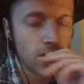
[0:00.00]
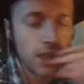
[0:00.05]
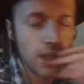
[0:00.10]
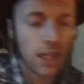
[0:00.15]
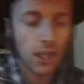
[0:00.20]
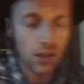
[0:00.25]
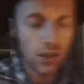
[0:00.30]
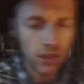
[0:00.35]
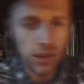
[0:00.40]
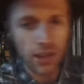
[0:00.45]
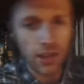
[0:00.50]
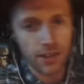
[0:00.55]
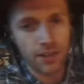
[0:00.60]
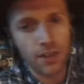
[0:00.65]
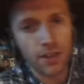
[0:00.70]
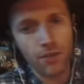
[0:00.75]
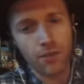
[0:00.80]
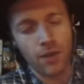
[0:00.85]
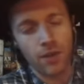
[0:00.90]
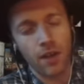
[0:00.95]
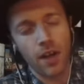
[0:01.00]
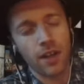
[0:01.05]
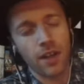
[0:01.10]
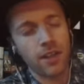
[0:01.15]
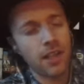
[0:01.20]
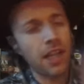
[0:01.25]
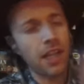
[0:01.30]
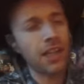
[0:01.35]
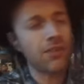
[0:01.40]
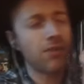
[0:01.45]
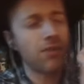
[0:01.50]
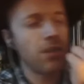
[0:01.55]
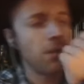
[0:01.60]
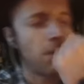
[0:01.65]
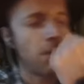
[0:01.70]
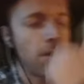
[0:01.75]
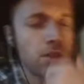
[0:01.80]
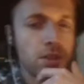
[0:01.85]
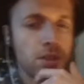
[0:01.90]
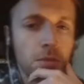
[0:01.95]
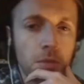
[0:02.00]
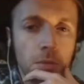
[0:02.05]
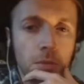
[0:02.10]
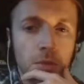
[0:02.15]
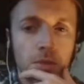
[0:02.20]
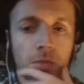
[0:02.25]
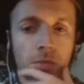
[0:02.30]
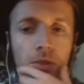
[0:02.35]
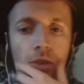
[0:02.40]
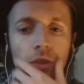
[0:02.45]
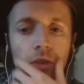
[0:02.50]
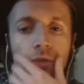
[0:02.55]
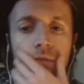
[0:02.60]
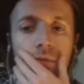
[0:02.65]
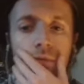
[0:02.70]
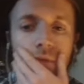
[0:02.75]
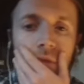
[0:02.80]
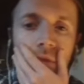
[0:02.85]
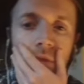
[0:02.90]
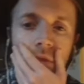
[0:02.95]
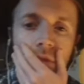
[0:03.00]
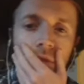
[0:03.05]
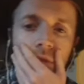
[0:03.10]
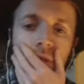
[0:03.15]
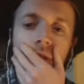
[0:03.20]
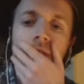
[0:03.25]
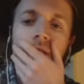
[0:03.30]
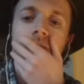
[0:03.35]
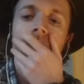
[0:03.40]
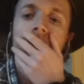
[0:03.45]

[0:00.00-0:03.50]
Looks a lot different. The last film I watched from him must have been a good few years ago.